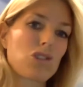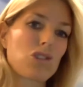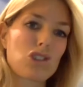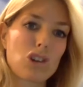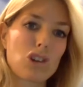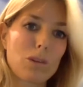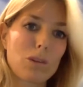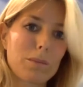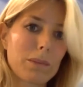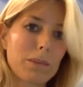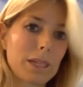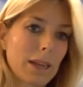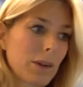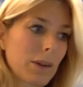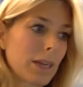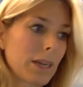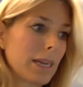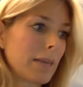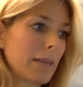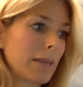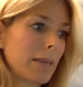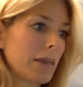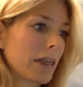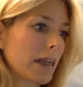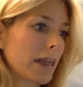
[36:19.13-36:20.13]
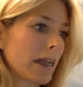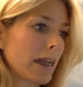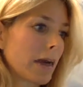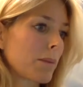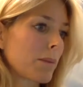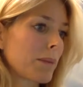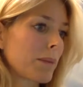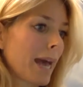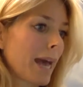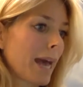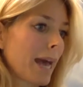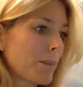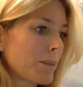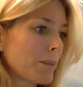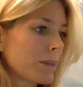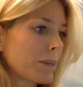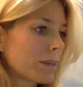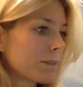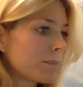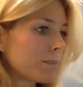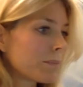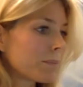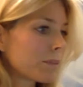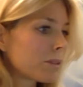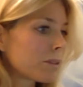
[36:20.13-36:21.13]
Drop me down an email and I'll be
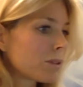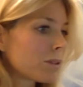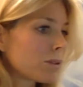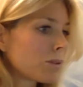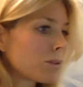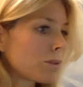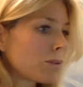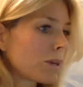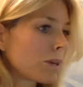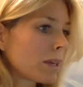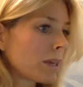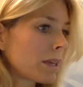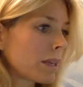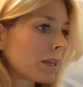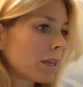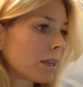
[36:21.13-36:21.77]
happy to